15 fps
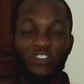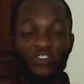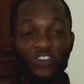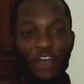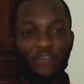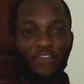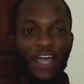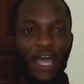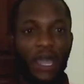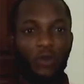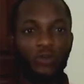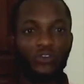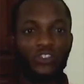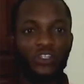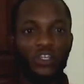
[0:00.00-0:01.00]
draft
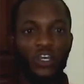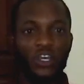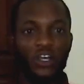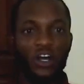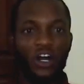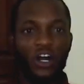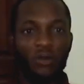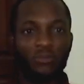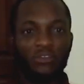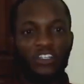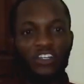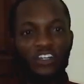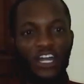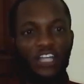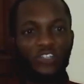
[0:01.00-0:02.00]
out
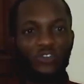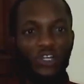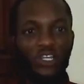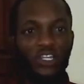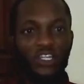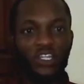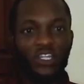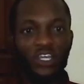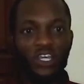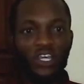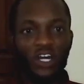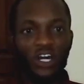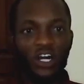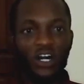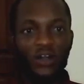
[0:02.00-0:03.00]
um, gradually
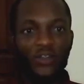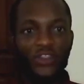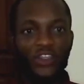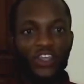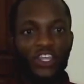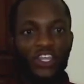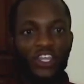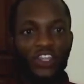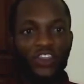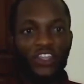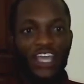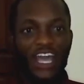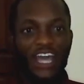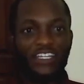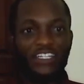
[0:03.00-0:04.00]
uh, the, the, uh,